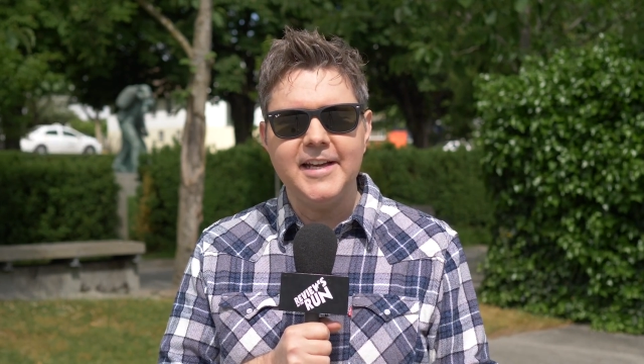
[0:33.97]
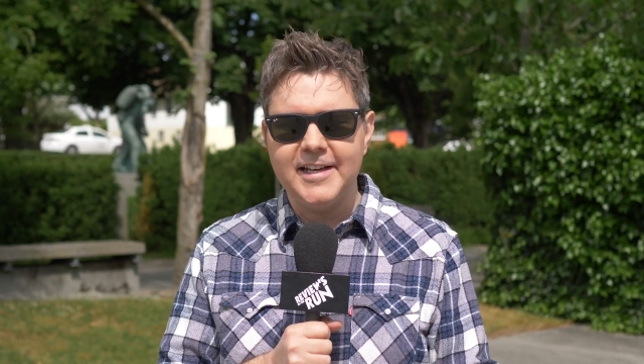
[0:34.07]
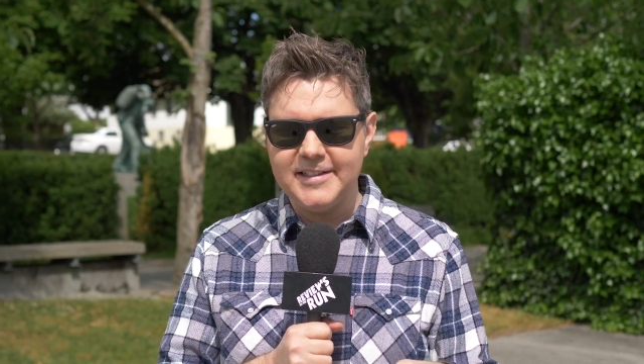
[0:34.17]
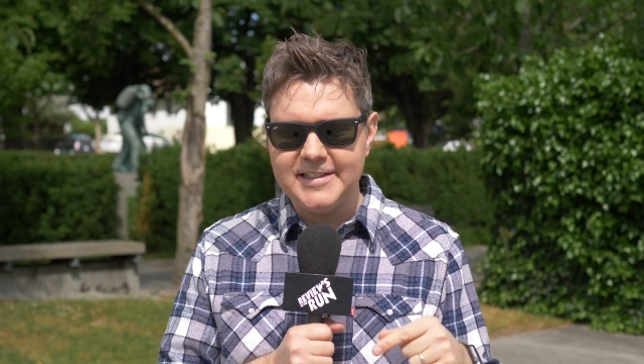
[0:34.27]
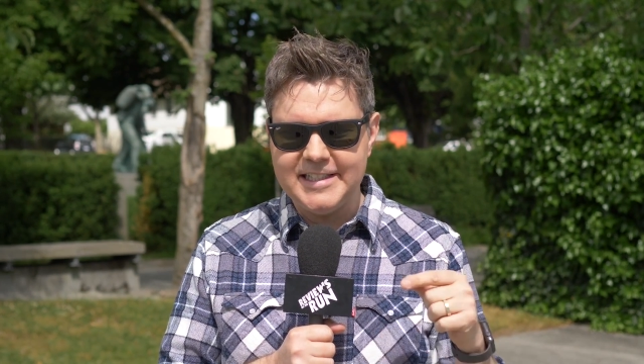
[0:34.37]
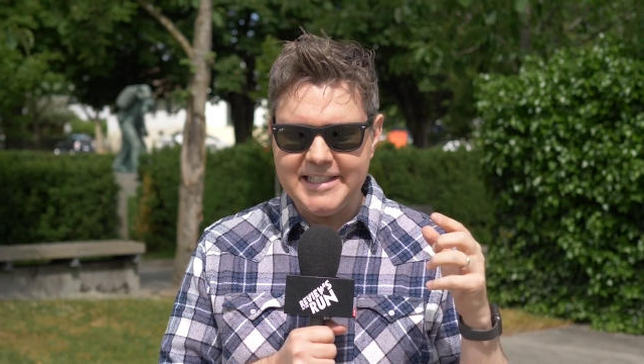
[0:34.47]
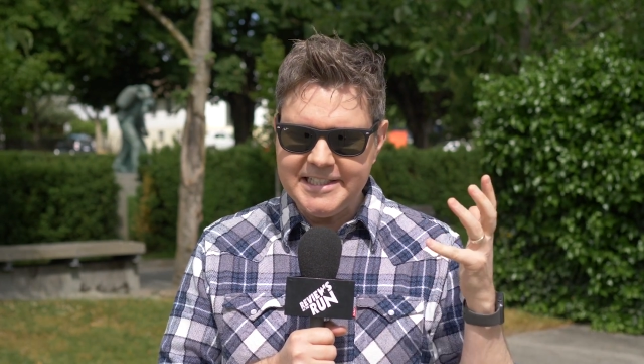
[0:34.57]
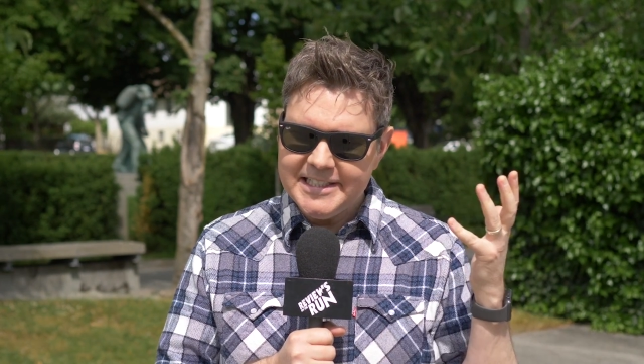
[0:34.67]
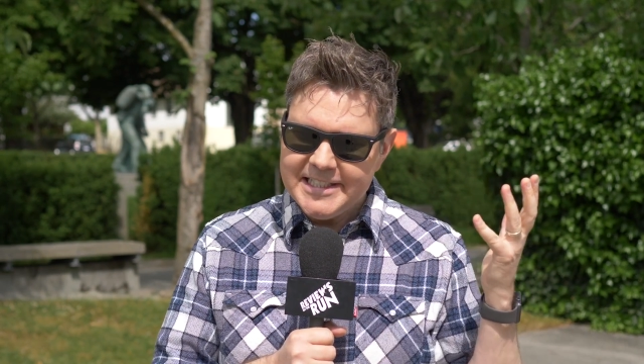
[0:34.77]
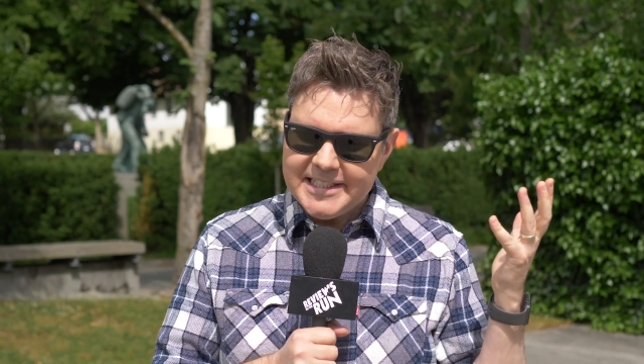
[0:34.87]
And
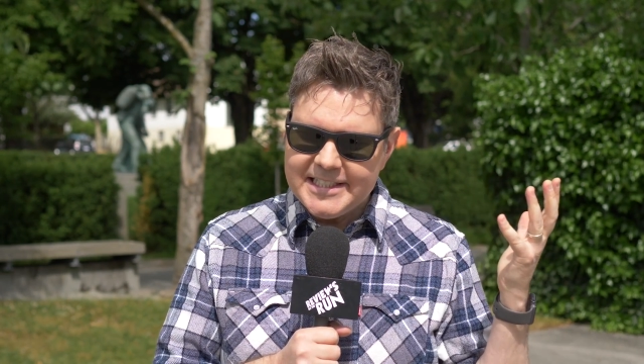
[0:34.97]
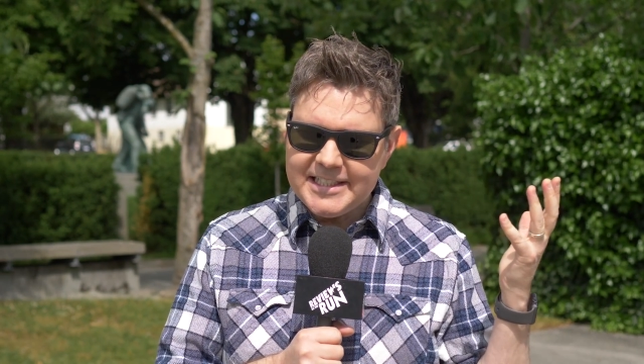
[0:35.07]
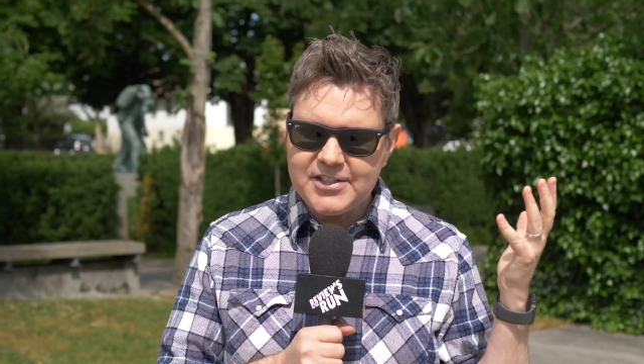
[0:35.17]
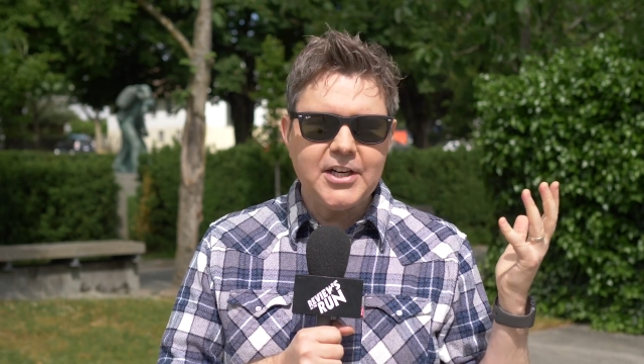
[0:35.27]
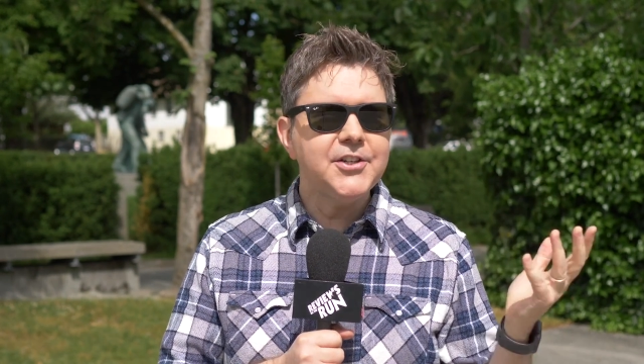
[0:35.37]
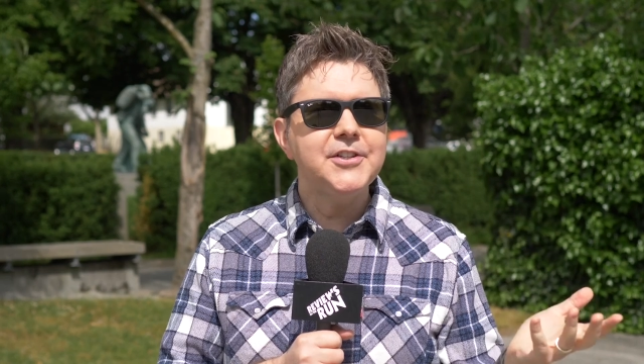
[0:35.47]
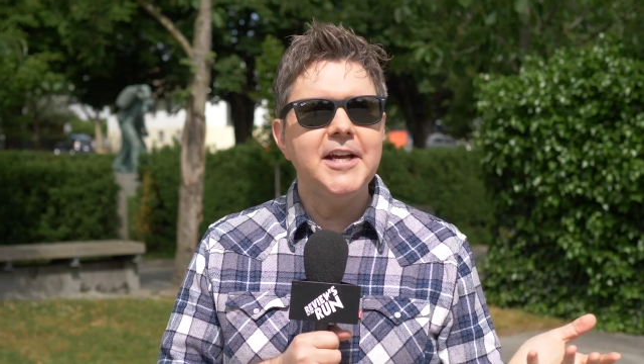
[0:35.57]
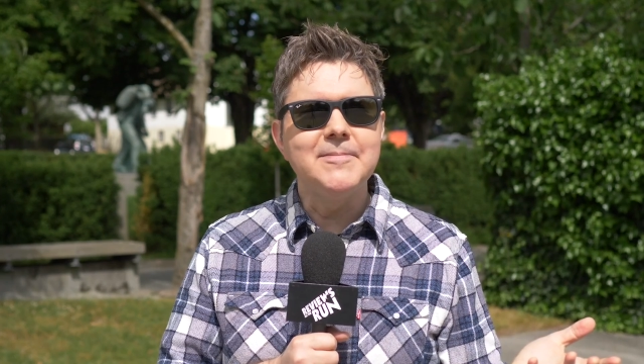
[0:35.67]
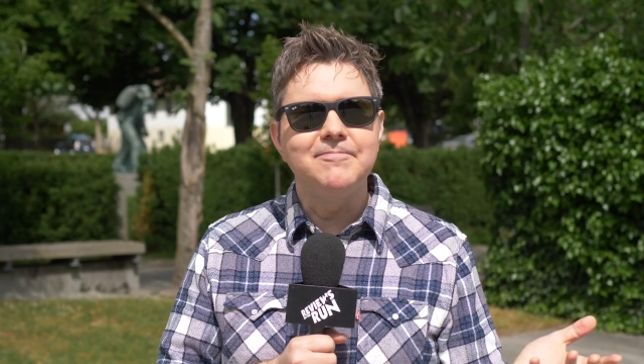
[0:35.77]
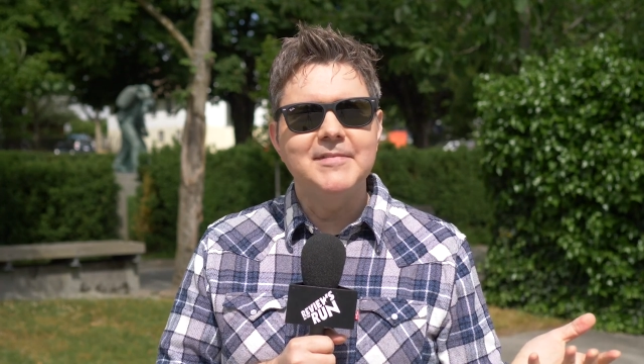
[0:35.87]
it's not a good
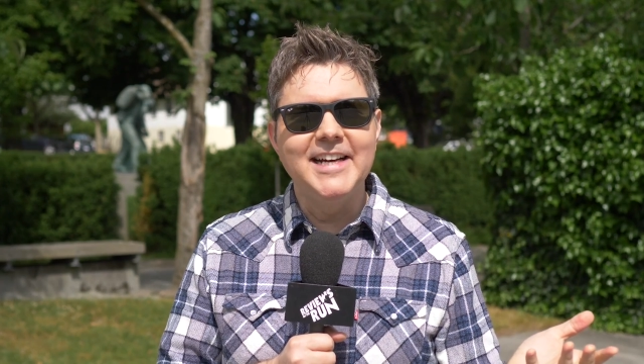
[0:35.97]
game.